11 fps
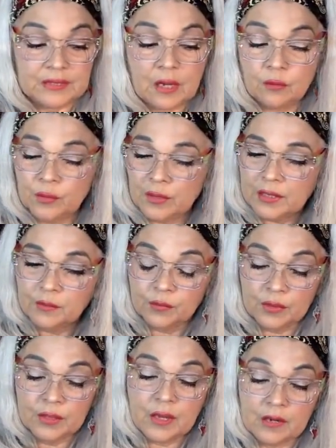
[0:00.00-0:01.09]
I really am
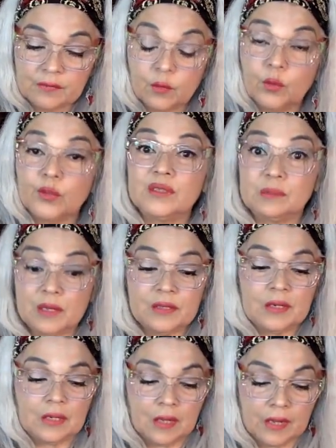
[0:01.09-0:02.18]
really kind of a wordsmith and
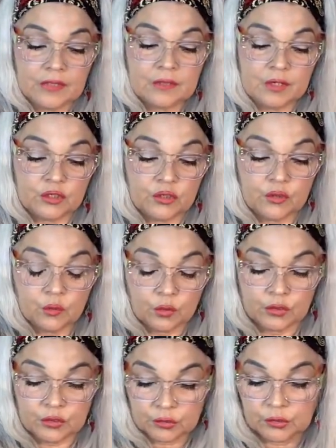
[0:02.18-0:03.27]
I like to make sure the
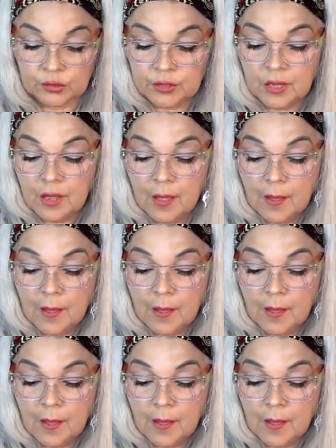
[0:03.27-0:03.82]
words are good,